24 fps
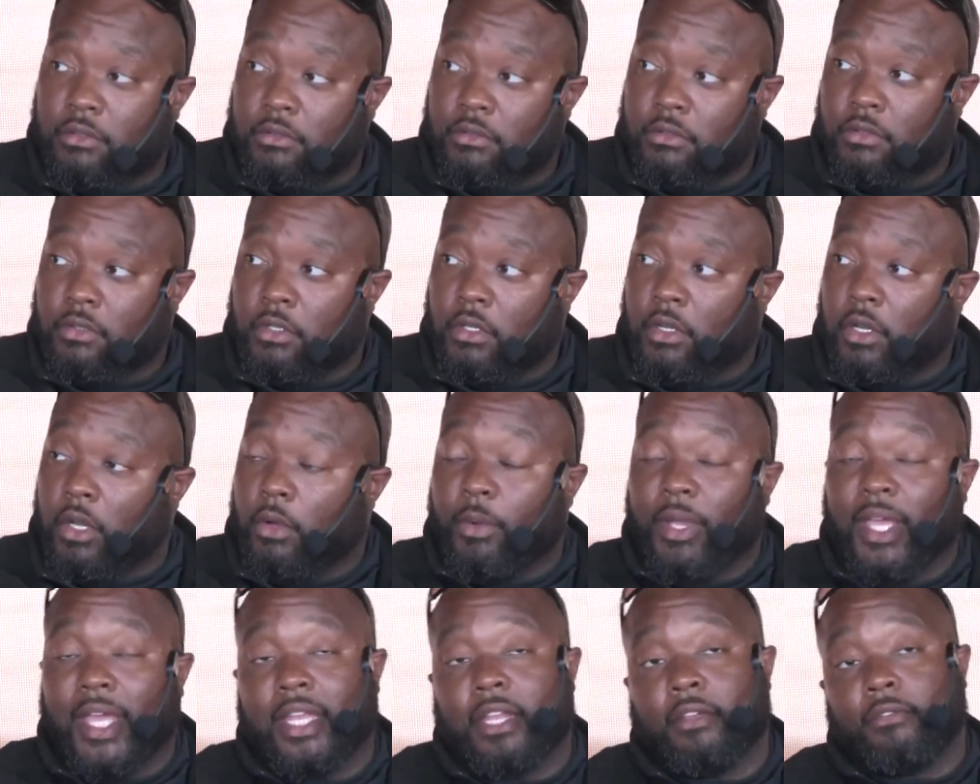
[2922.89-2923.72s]
We
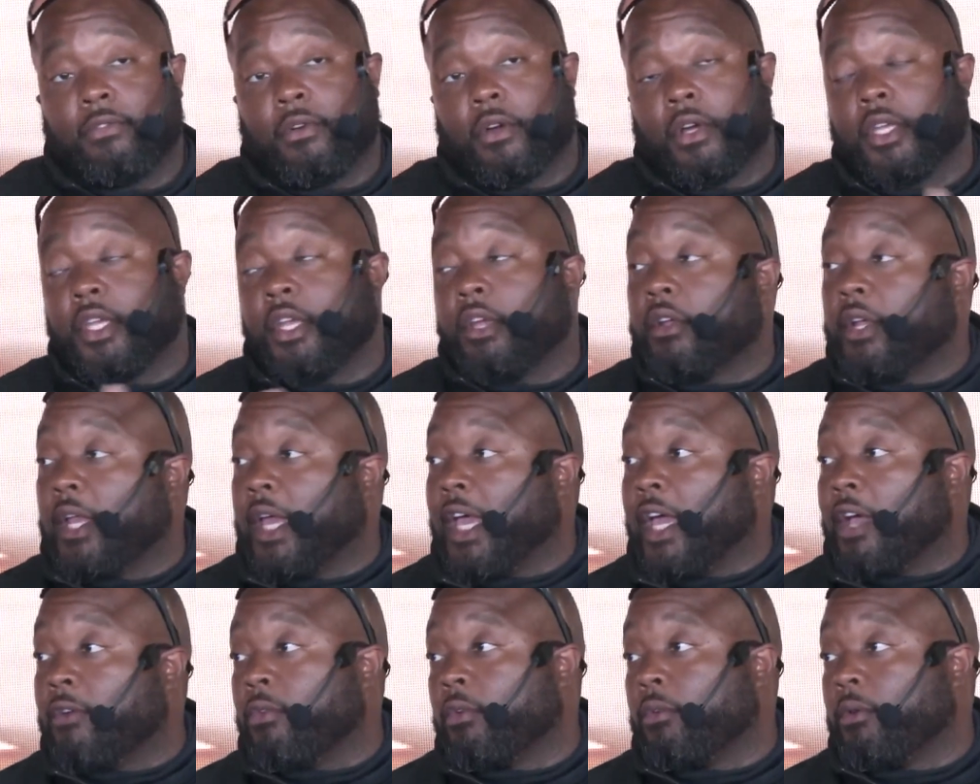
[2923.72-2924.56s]
had it for a year and a
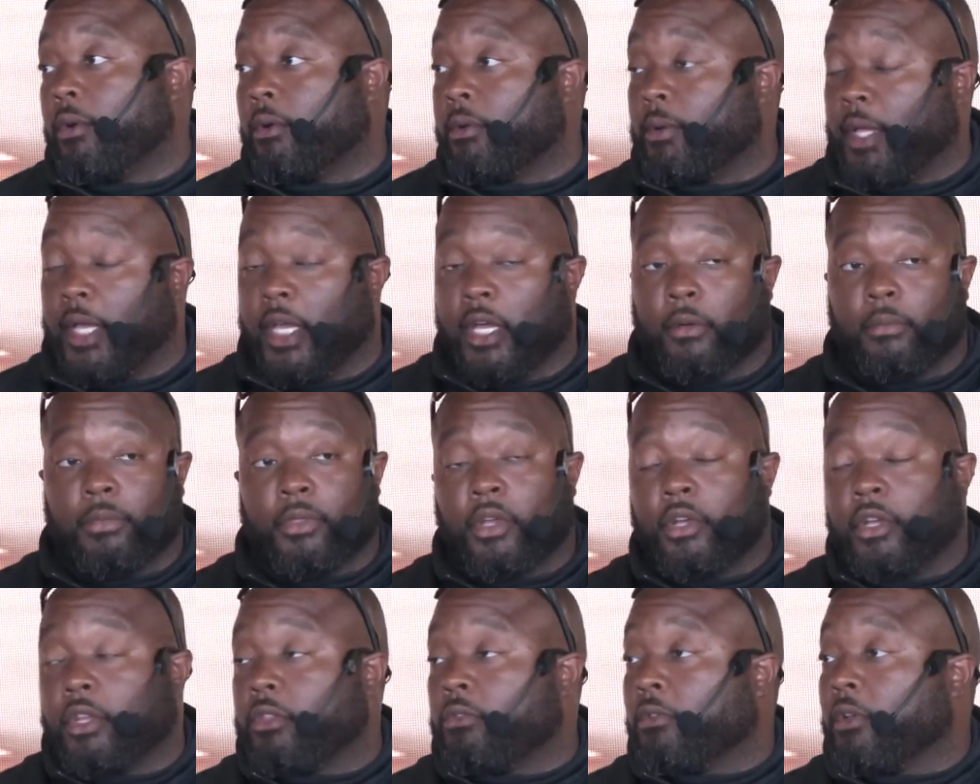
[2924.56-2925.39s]
half. We were able to help
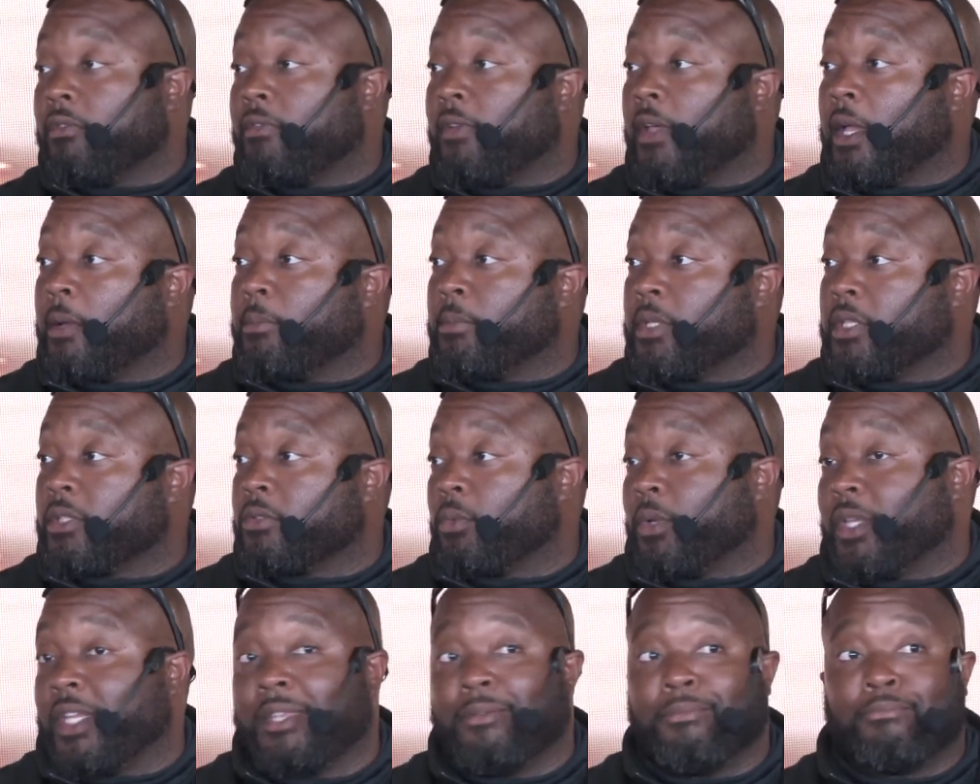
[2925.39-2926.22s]
33 families. We
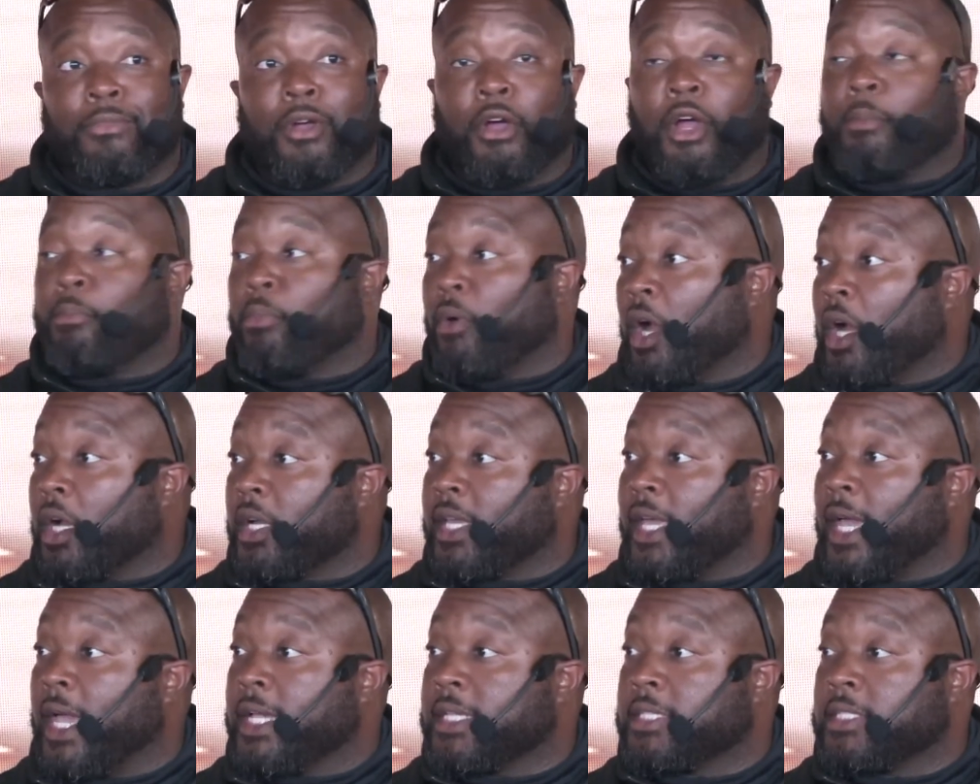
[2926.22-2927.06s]
didn't
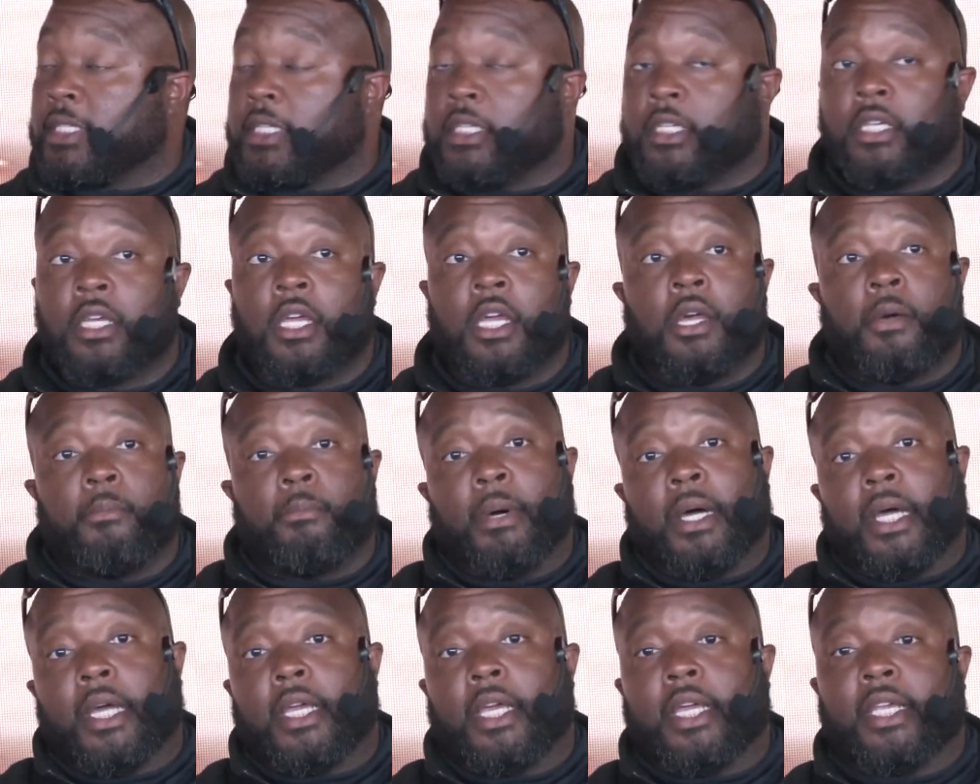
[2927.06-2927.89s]
broadcast it,
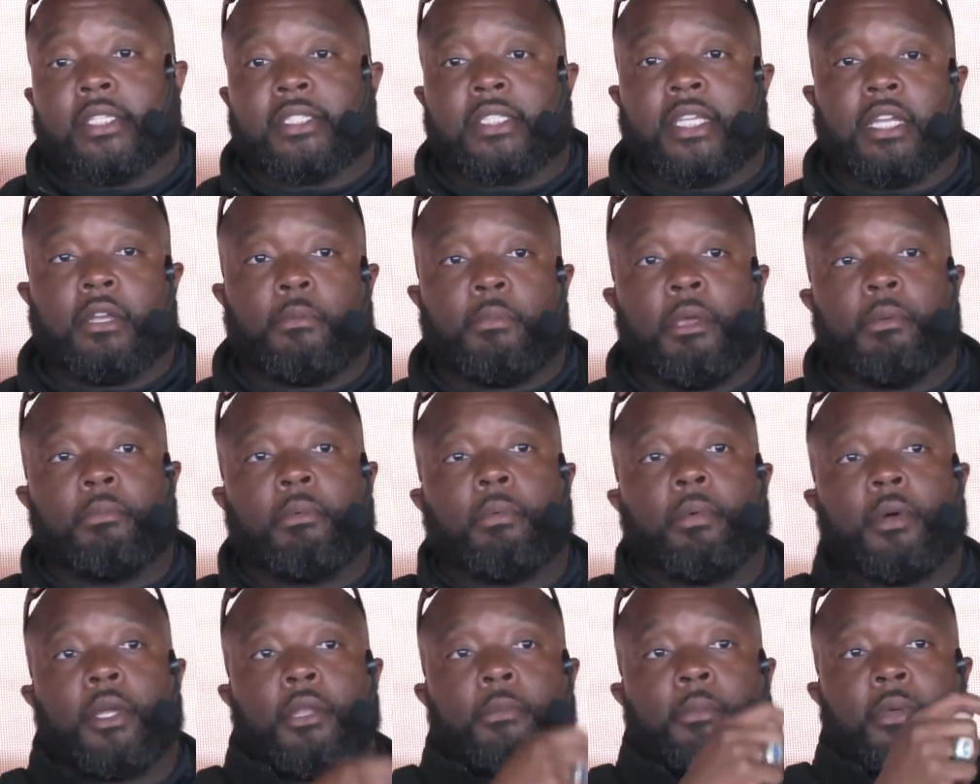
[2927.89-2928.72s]
but instead of people
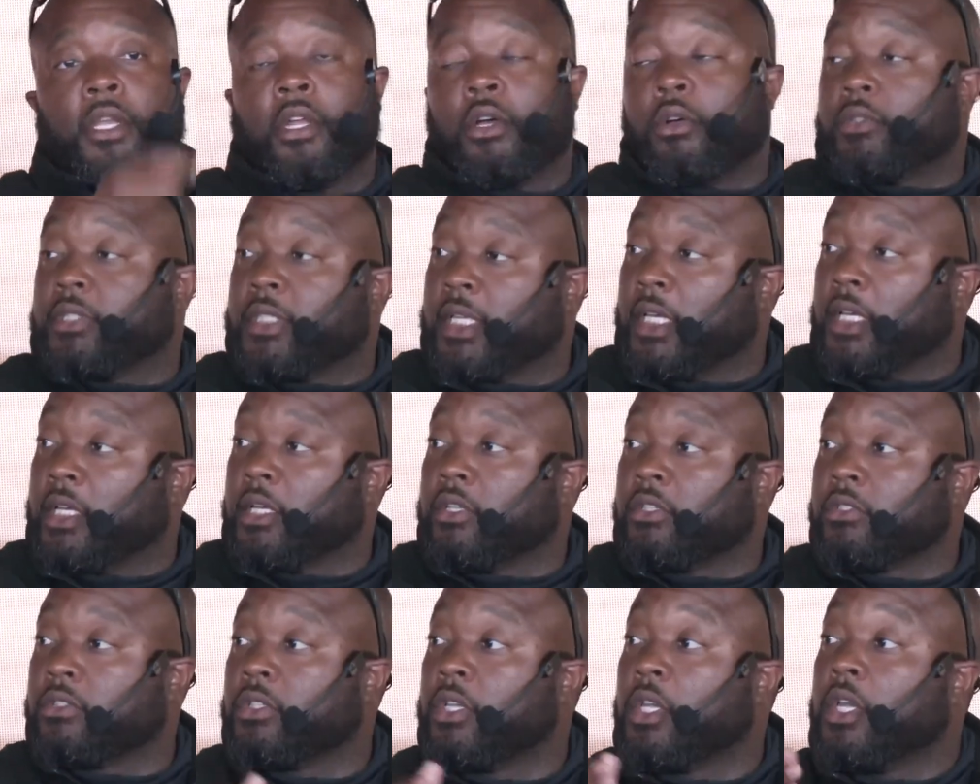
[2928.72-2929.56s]
putting them in
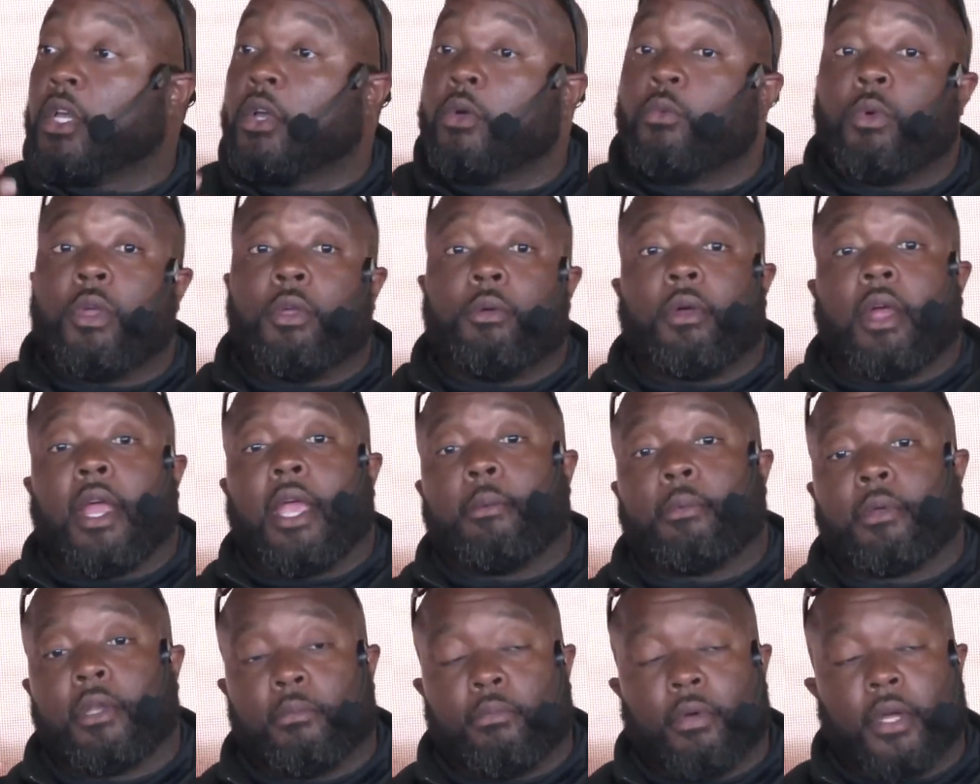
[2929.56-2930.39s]
hotels, we were able
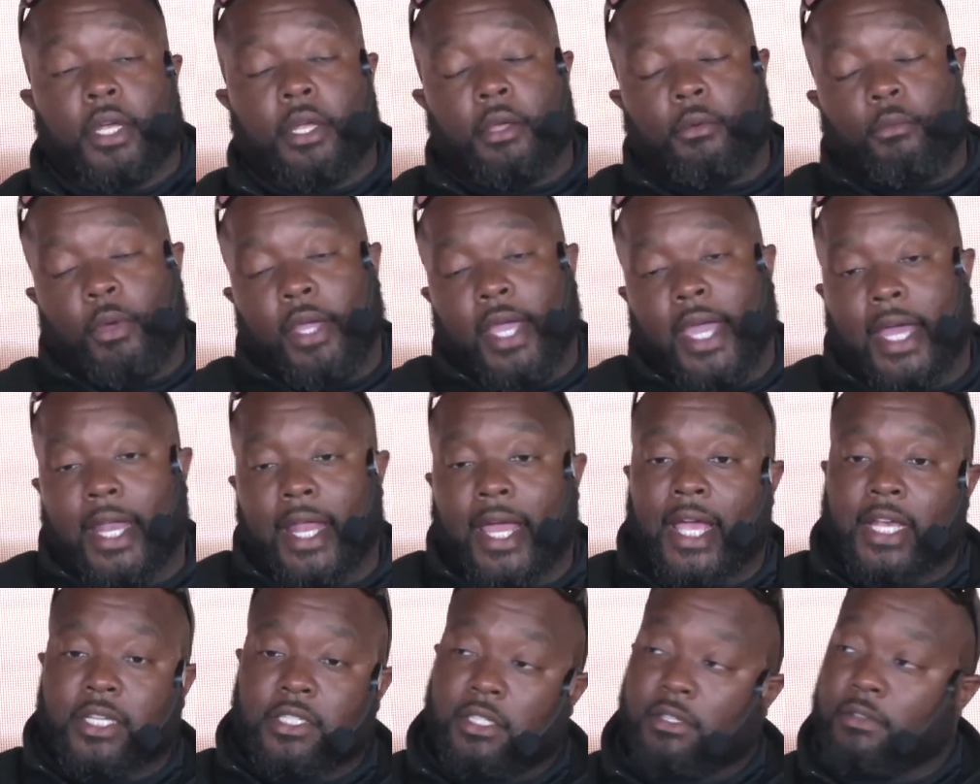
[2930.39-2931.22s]
to bring in, we had
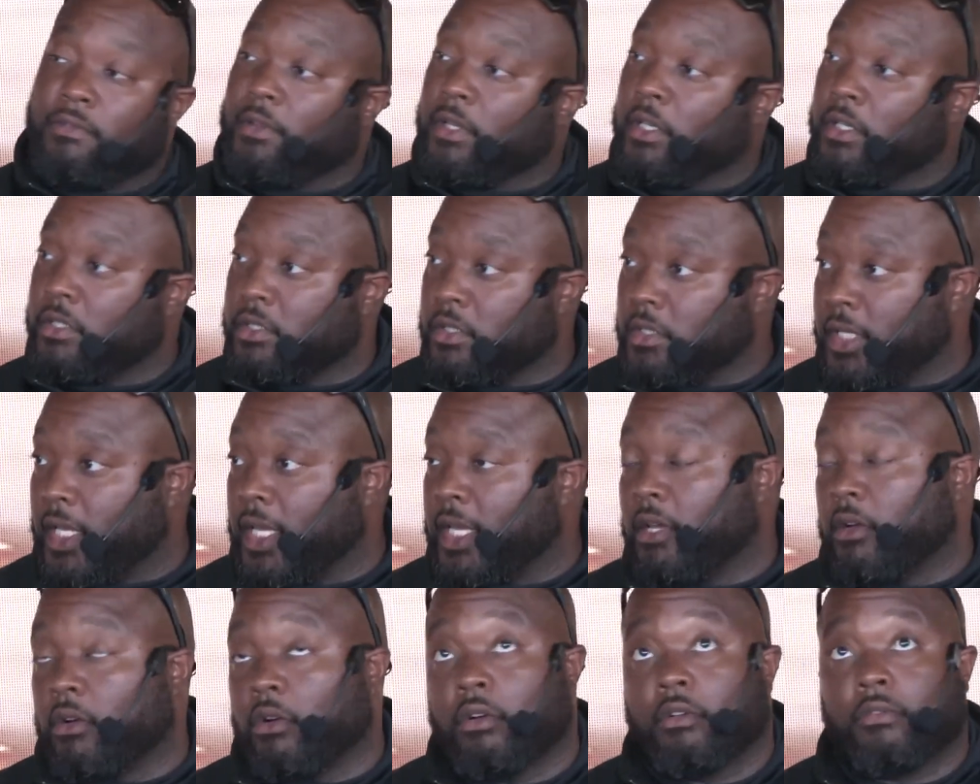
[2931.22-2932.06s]
Ashley's Furniture